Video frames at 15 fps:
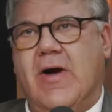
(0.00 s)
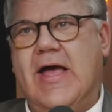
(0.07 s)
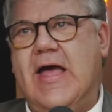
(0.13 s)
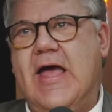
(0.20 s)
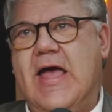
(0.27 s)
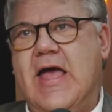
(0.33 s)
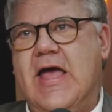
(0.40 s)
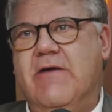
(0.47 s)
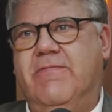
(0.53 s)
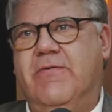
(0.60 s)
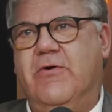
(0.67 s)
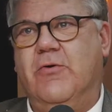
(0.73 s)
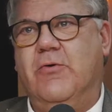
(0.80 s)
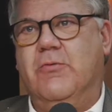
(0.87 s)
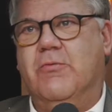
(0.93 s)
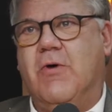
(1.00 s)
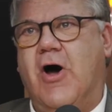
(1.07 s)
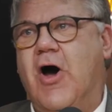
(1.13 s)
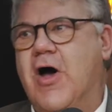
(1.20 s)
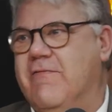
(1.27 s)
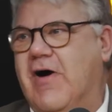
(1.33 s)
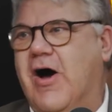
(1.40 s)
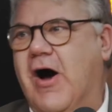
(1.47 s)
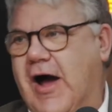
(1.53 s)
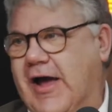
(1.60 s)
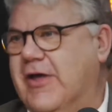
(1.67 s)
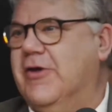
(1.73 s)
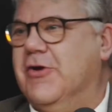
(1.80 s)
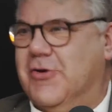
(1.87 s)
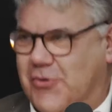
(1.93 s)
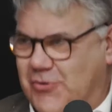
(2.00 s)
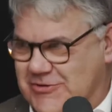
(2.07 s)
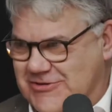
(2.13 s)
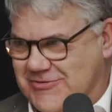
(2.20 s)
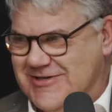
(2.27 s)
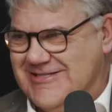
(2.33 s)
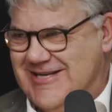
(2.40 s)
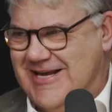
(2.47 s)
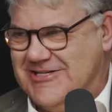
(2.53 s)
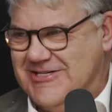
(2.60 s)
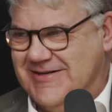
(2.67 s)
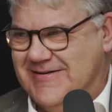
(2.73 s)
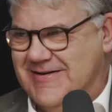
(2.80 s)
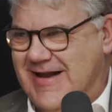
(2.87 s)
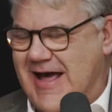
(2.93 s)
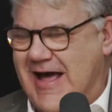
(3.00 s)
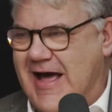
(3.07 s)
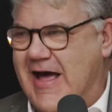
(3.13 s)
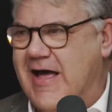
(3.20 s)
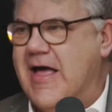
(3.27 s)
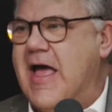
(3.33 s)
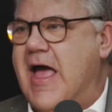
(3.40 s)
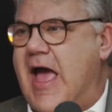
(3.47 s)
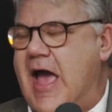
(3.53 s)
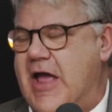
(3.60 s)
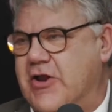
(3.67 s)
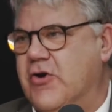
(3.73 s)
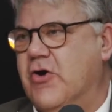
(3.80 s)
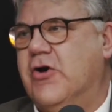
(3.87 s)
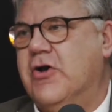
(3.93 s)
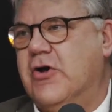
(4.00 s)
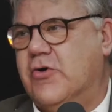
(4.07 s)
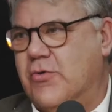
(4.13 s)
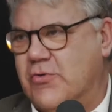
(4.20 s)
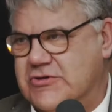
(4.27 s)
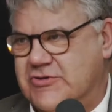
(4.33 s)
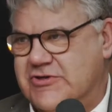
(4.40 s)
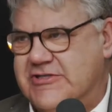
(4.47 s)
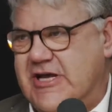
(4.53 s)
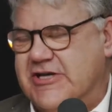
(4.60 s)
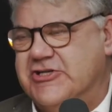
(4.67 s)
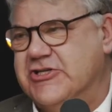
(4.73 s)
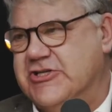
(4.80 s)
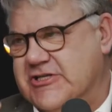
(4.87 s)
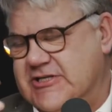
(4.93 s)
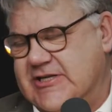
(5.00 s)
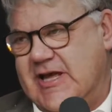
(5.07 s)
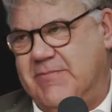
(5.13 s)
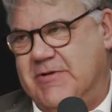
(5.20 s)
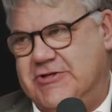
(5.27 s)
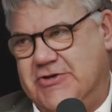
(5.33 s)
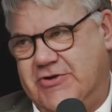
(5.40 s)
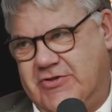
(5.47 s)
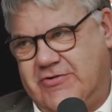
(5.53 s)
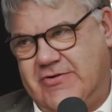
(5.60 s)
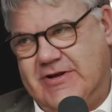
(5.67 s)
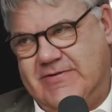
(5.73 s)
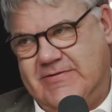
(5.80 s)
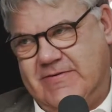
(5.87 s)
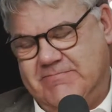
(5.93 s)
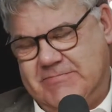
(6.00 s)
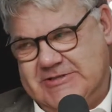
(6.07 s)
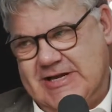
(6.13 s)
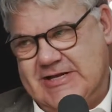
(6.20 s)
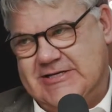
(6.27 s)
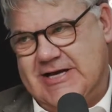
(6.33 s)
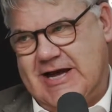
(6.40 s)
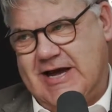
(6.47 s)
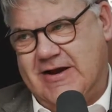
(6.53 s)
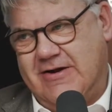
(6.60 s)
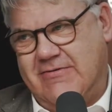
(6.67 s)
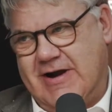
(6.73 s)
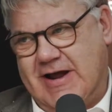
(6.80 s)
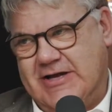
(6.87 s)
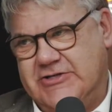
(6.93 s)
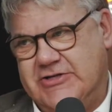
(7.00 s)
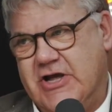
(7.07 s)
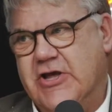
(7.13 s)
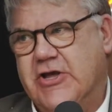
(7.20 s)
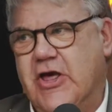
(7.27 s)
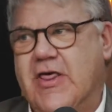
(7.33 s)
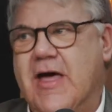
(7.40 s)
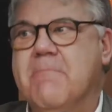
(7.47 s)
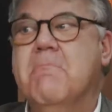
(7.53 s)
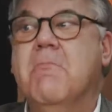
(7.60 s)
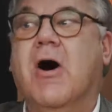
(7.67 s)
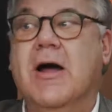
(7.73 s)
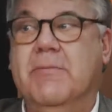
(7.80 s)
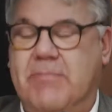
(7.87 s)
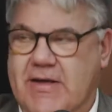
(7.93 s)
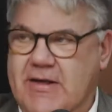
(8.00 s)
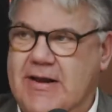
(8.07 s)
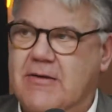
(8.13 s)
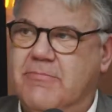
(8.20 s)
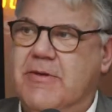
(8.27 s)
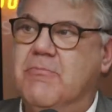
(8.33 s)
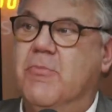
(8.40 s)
if you overhike, you cause a recession, and you're not going to cause a recession just to keep your 2 to 3% target range. They might be a little bit